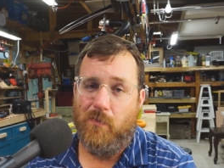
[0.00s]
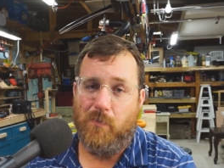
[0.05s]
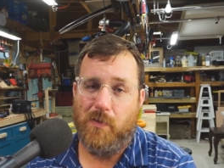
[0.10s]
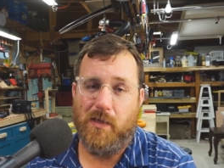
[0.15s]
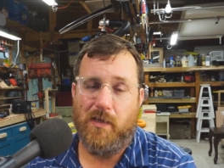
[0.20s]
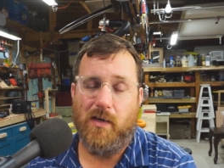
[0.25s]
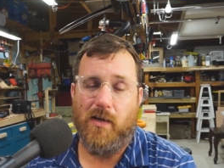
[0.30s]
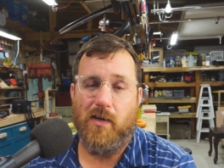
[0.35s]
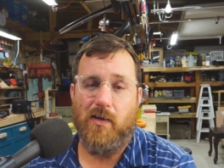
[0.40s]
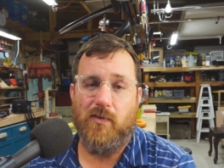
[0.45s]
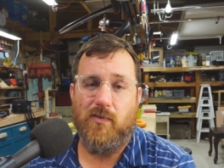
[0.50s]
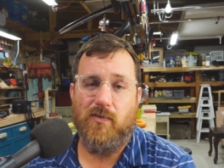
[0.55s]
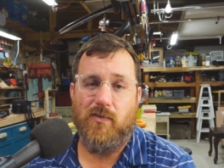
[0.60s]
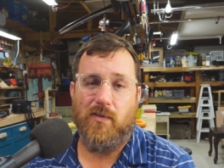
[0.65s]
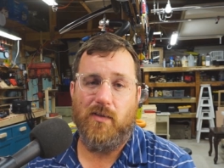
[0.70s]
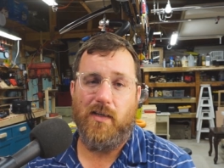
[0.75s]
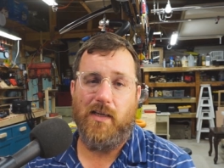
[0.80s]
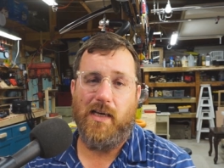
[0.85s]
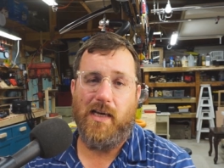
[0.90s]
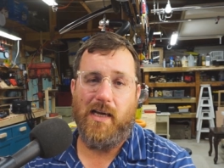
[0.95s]

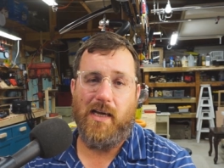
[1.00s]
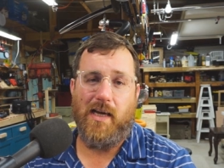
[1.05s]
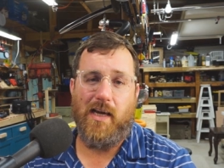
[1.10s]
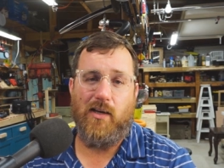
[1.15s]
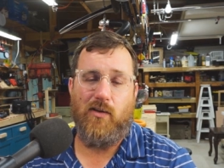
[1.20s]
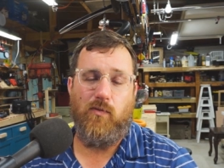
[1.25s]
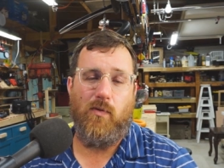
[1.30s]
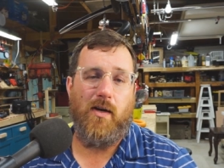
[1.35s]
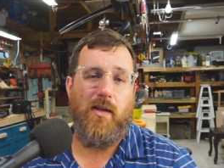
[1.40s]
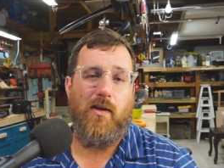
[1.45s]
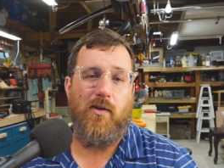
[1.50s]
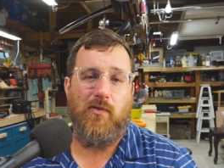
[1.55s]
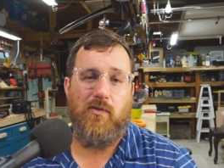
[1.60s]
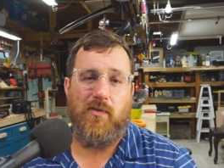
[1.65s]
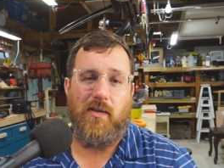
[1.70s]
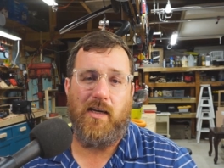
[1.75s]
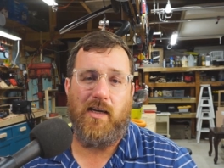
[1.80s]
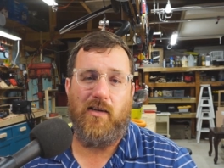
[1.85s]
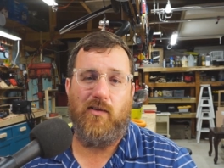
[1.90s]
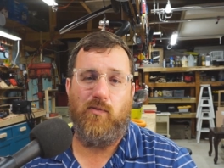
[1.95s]
because it's one of those
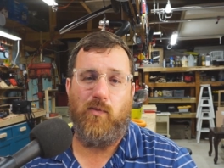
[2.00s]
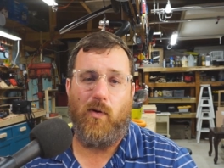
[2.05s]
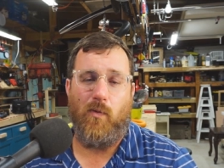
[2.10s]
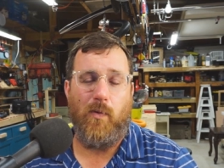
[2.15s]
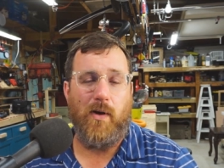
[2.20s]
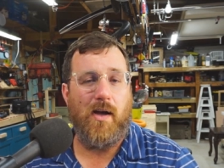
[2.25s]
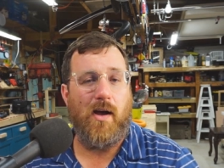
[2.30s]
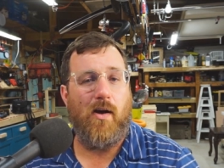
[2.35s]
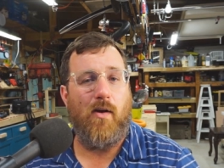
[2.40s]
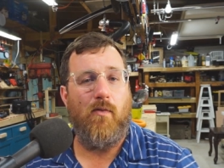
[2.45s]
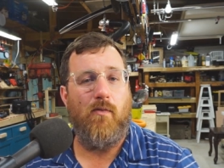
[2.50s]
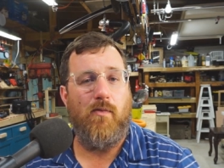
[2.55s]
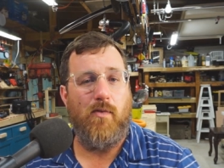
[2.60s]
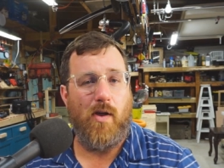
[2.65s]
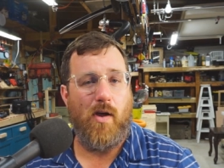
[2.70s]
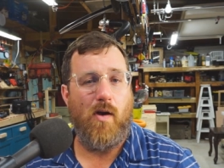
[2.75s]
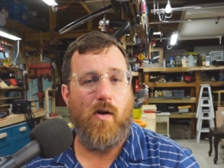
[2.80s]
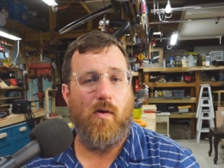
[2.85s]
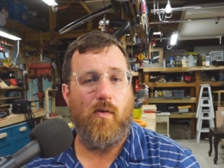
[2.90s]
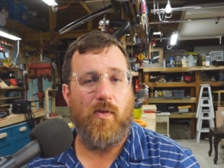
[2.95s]
things where we all
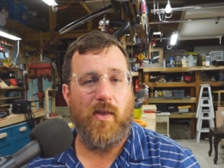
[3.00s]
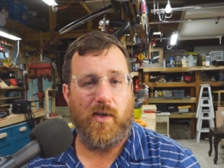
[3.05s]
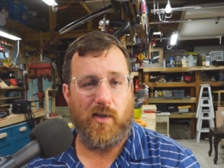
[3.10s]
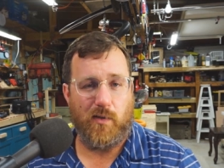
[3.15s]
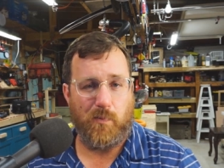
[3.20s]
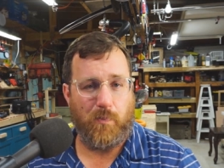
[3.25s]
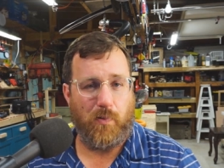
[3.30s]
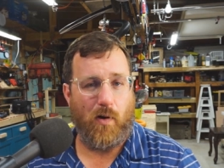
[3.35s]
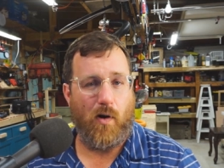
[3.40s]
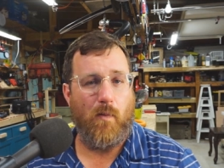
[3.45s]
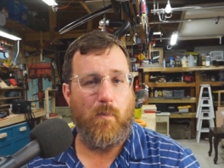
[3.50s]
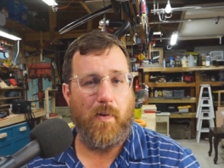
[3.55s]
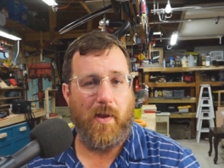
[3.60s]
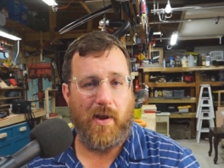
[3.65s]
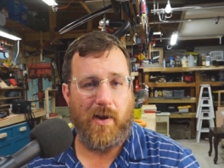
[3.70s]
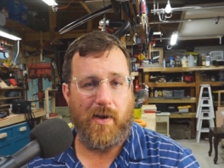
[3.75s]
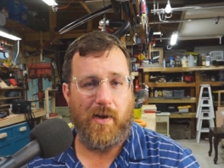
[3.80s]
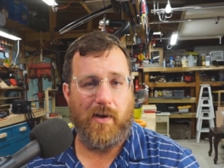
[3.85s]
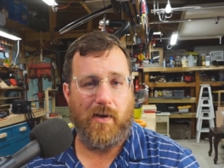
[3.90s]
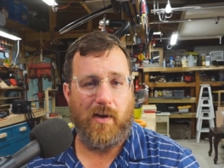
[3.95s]
know that it's
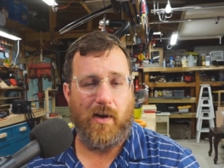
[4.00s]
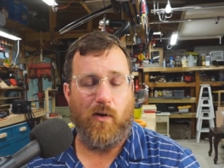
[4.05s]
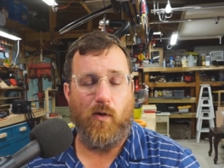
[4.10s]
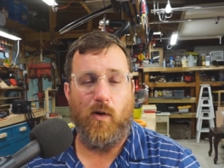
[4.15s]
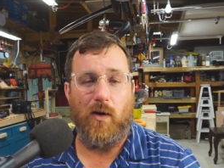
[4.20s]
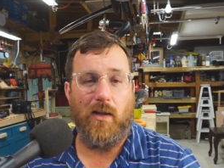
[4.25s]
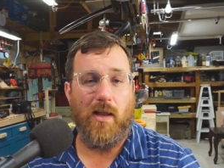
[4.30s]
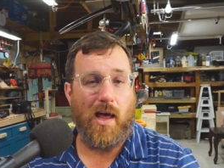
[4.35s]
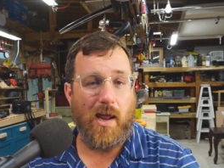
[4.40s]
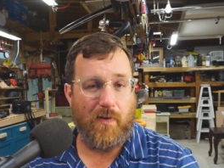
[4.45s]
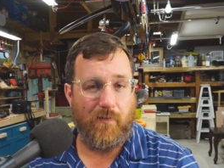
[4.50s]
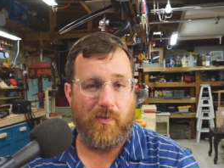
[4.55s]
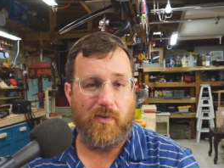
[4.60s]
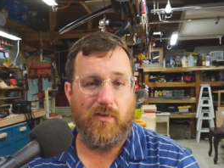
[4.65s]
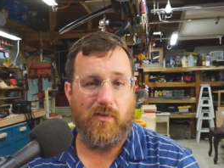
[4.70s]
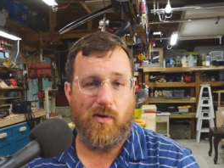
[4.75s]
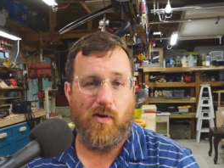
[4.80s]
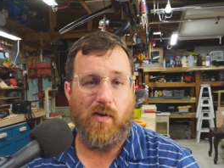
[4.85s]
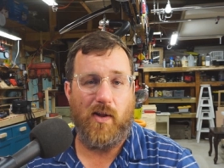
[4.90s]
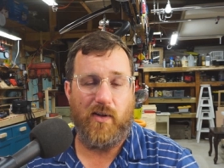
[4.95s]
propane, or a lot of
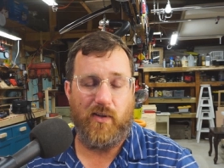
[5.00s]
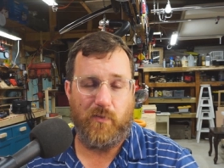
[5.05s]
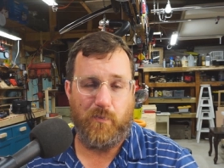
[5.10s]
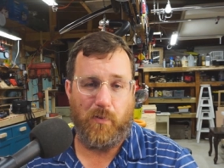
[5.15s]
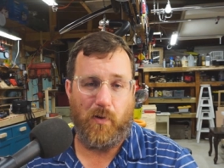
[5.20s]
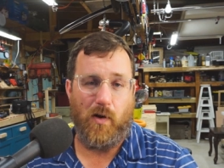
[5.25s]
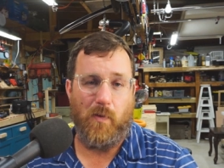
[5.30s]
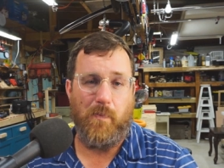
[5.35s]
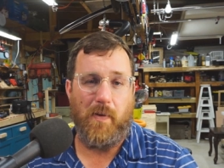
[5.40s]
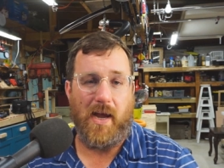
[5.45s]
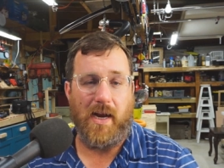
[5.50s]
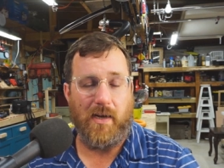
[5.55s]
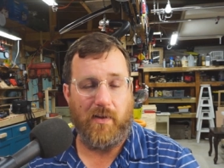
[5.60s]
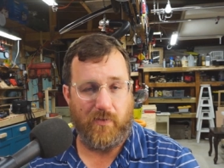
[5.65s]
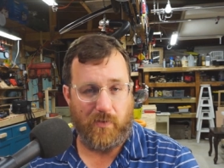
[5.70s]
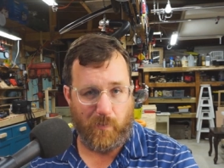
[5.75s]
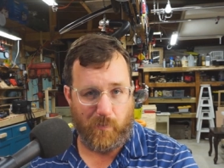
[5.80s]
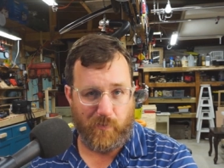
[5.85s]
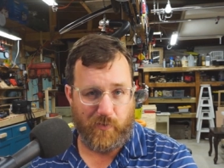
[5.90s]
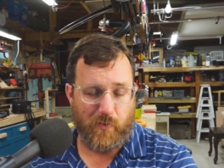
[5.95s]
us know that it's propane,
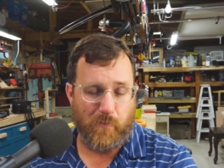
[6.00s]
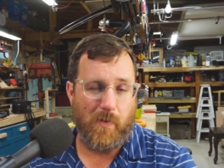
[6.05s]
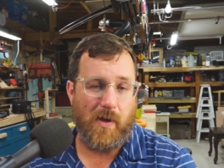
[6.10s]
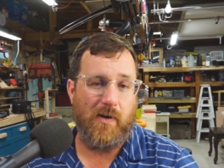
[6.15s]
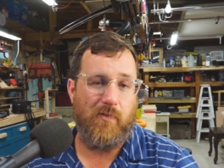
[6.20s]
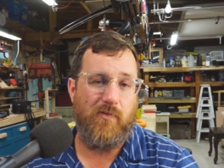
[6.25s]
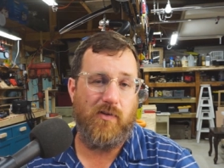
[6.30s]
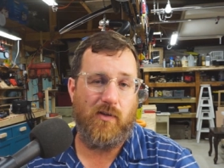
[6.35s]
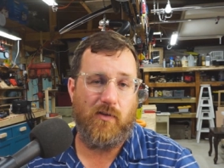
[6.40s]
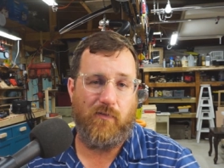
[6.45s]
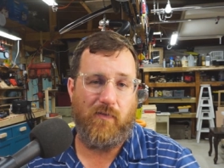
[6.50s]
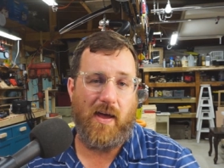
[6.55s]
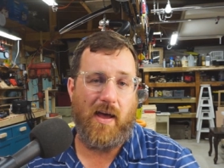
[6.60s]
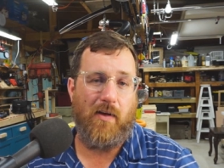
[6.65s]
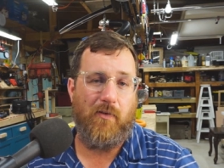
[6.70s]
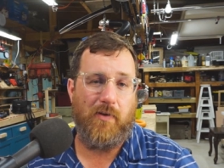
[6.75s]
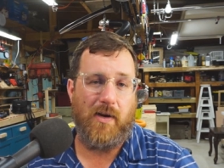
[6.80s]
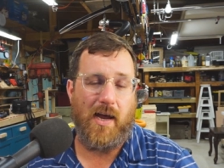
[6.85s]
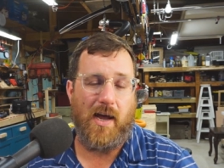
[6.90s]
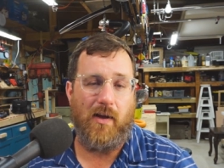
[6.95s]
and some of you might have just
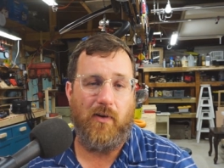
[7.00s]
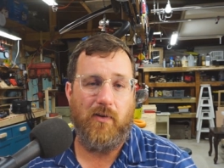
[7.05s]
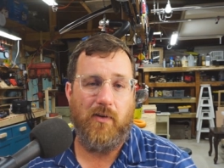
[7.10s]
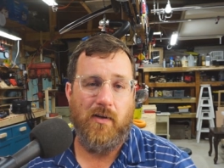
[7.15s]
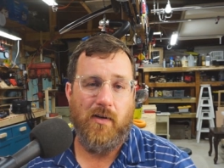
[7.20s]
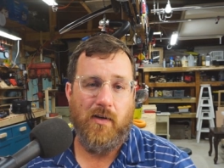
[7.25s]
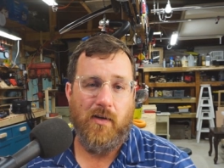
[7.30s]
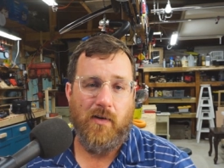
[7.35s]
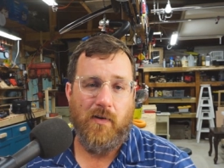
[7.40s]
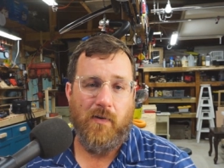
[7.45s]
found out.